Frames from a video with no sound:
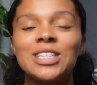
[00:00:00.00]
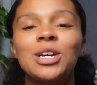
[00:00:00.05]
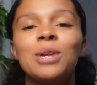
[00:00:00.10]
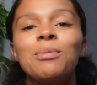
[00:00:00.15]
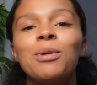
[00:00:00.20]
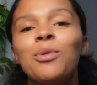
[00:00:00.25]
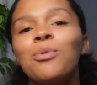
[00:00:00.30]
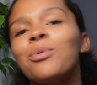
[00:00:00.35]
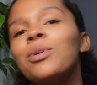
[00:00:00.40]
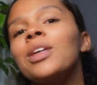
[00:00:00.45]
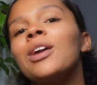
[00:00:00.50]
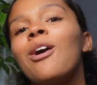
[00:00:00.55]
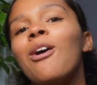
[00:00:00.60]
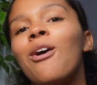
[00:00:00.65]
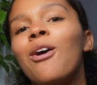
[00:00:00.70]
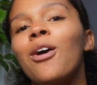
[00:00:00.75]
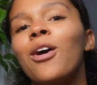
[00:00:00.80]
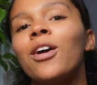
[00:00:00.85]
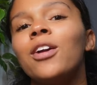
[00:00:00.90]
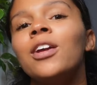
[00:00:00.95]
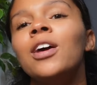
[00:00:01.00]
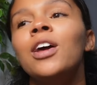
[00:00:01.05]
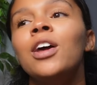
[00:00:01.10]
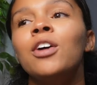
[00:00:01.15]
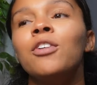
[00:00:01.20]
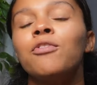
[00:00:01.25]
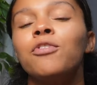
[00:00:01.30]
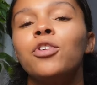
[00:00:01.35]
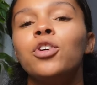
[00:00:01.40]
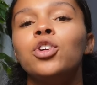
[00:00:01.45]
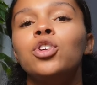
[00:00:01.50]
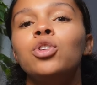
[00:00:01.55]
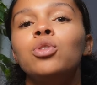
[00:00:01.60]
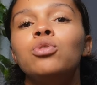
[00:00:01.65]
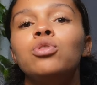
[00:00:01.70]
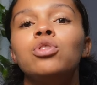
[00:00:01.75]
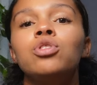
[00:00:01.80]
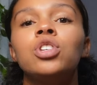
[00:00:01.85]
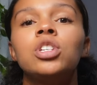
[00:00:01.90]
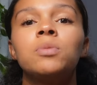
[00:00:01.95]
it's gonna be really hard for
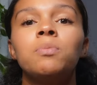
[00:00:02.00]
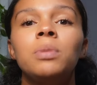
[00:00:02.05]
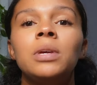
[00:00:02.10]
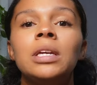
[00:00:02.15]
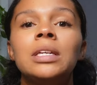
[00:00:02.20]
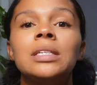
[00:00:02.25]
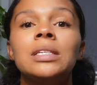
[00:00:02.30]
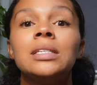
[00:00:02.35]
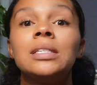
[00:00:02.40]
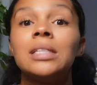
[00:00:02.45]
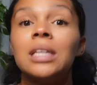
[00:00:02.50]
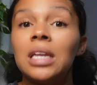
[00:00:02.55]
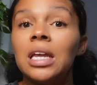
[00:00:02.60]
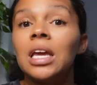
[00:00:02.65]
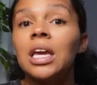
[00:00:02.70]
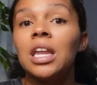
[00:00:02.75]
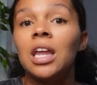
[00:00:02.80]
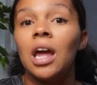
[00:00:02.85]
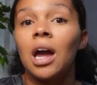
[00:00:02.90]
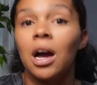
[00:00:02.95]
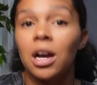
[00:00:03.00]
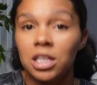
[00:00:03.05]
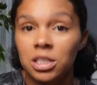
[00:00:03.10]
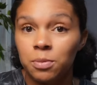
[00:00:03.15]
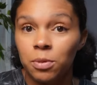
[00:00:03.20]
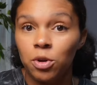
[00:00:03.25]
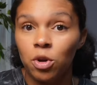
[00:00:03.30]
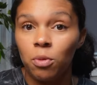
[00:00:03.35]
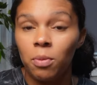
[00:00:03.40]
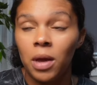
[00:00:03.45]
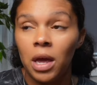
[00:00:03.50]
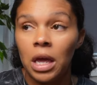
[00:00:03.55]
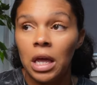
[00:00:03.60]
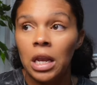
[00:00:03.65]
you to just be sitting in a hospital